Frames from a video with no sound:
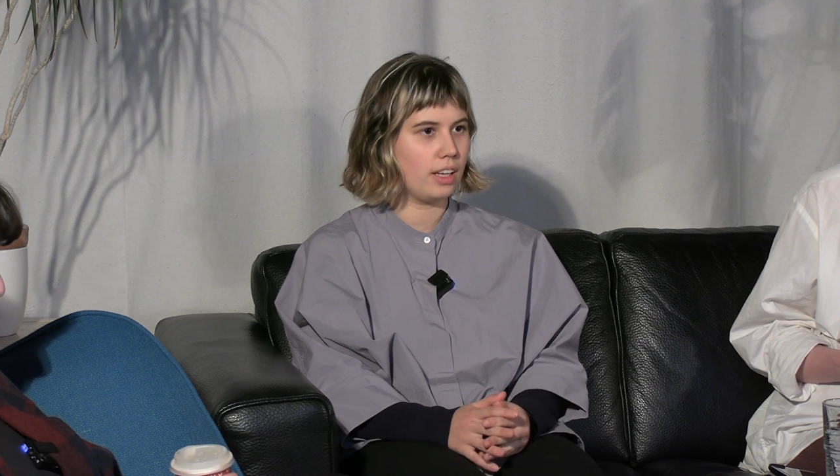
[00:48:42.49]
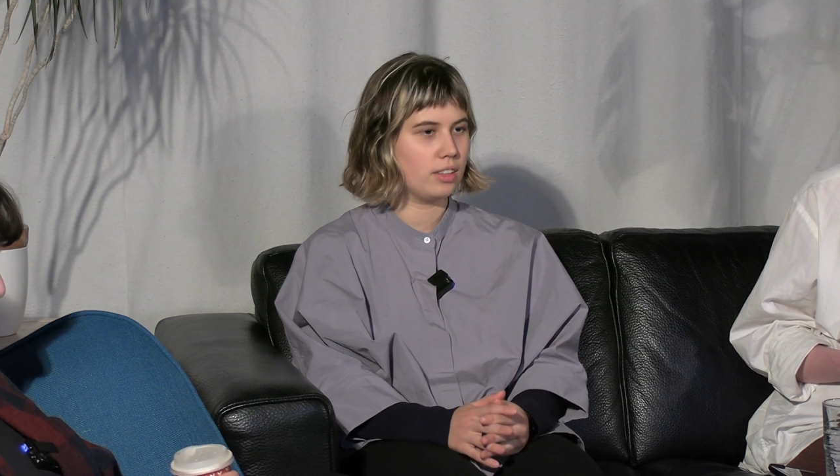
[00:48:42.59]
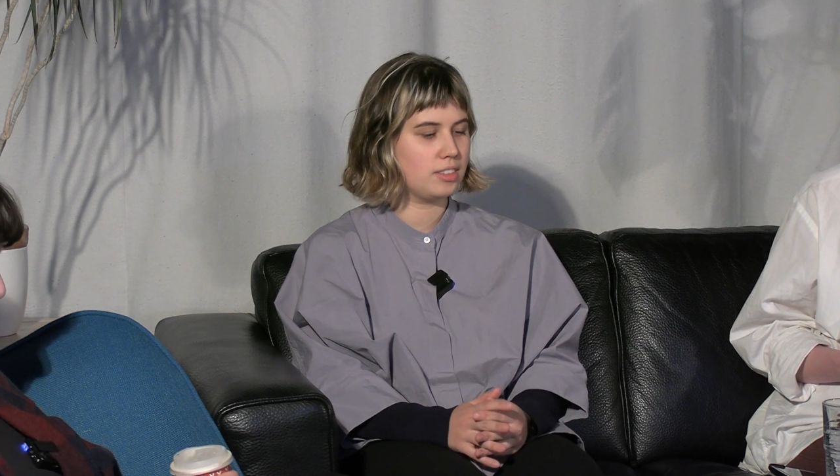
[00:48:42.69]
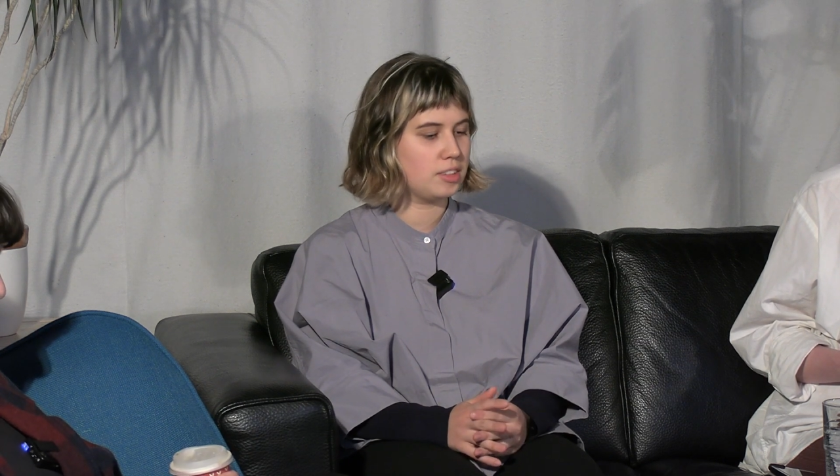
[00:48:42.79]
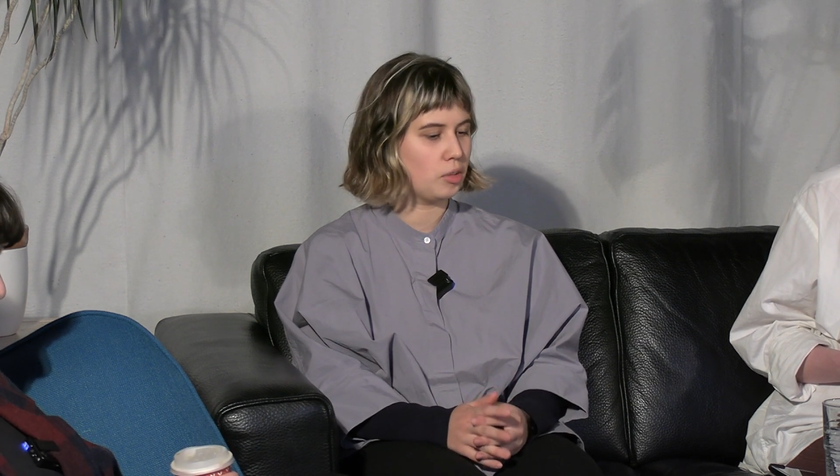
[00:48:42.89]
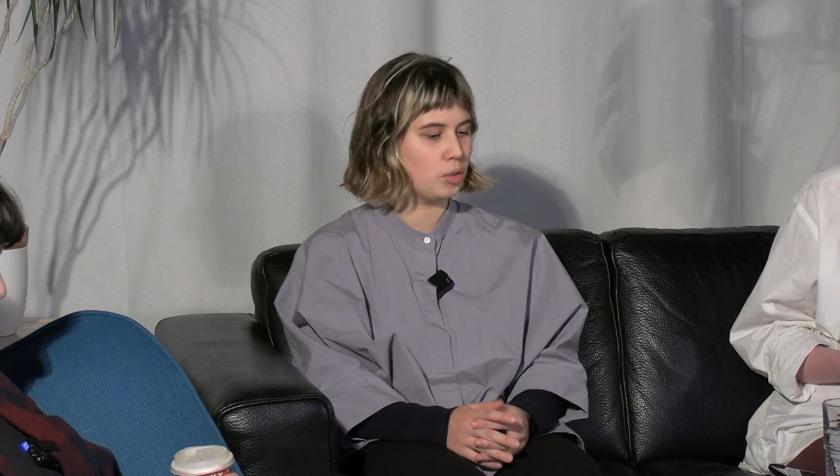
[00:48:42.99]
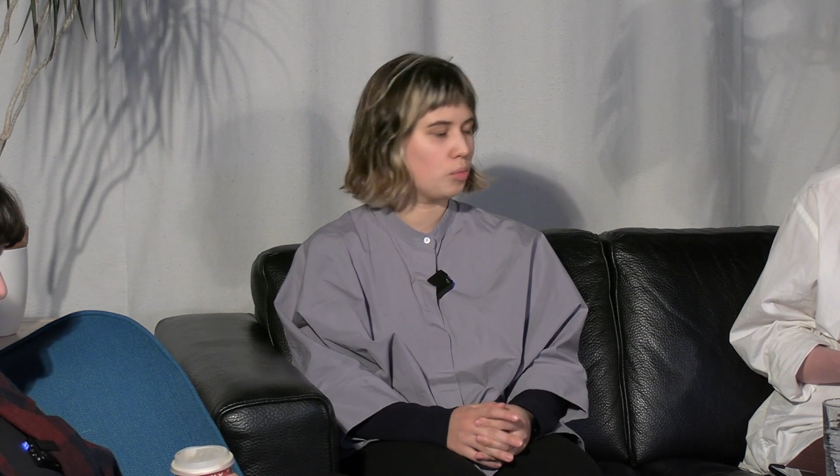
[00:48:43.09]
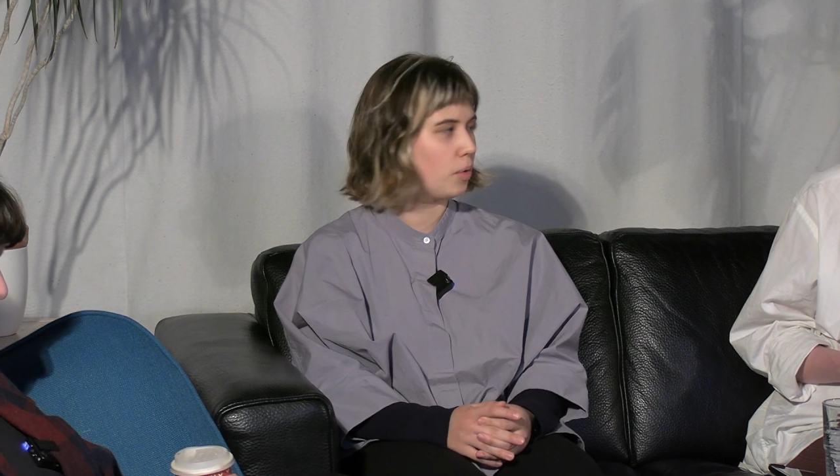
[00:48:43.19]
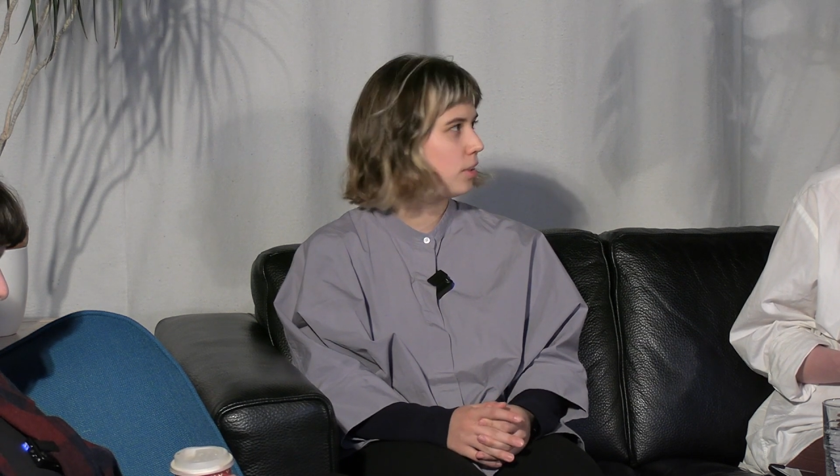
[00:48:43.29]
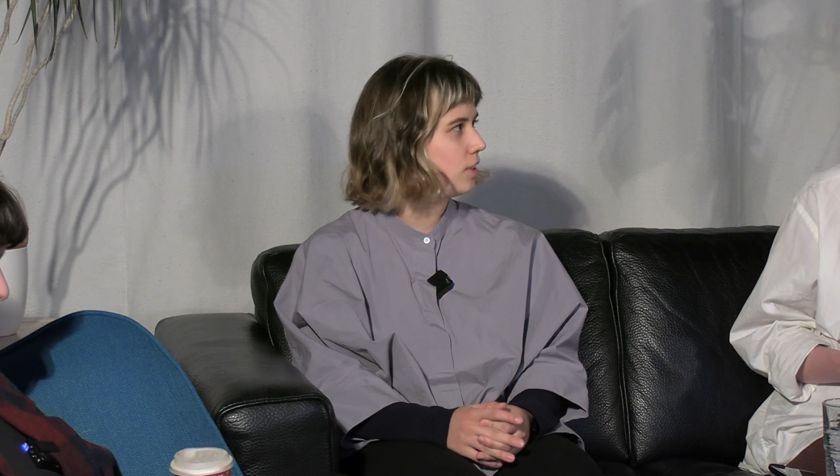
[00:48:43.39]
and
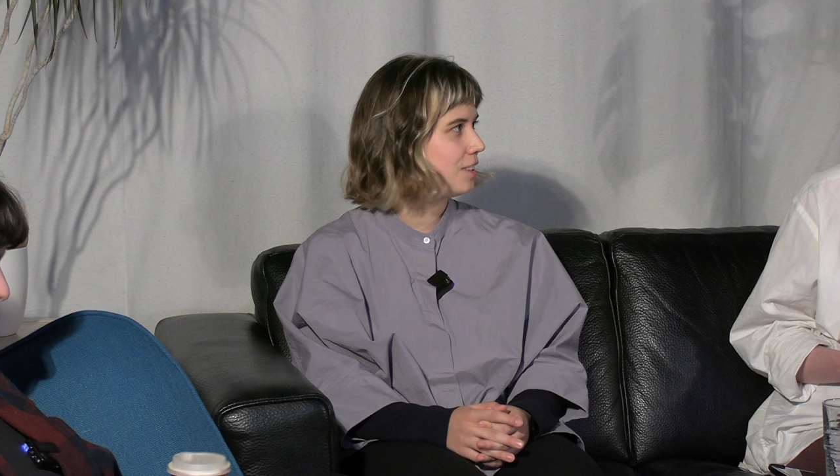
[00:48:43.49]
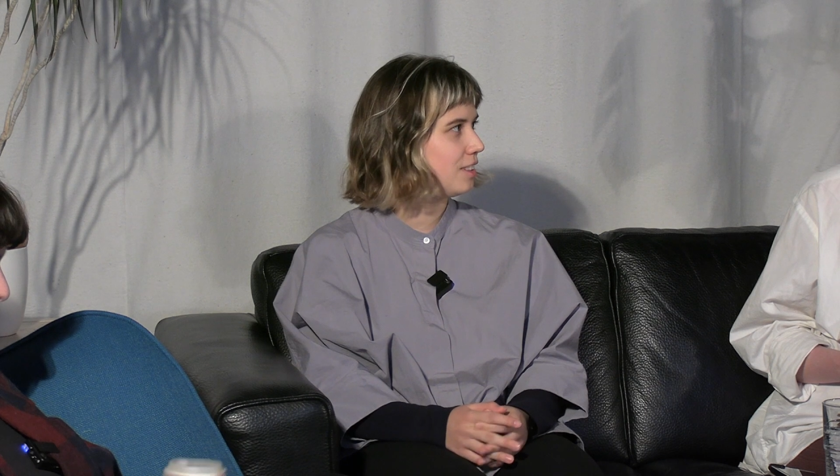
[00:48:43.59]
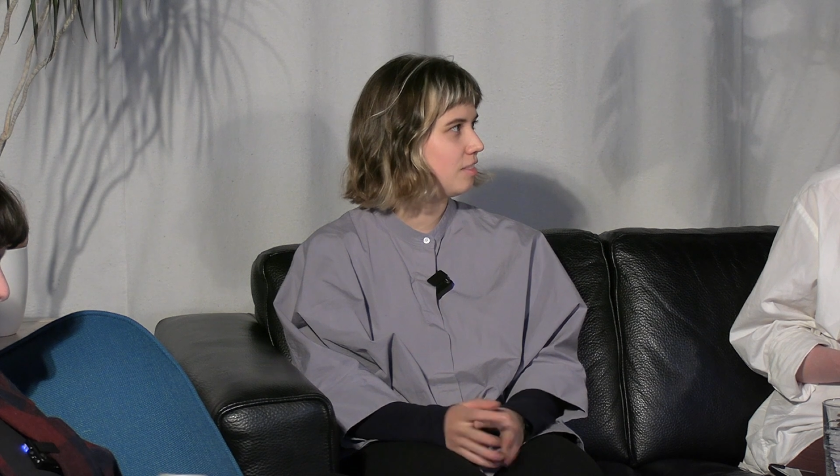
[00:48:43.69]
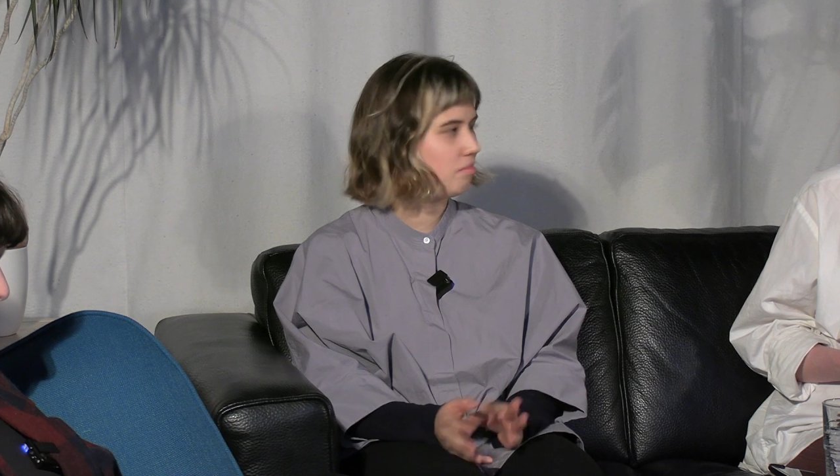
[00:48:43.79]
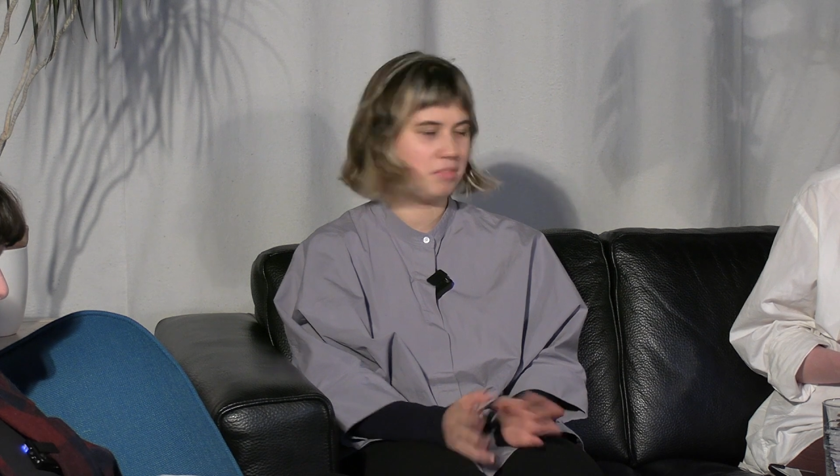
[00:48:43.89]
on what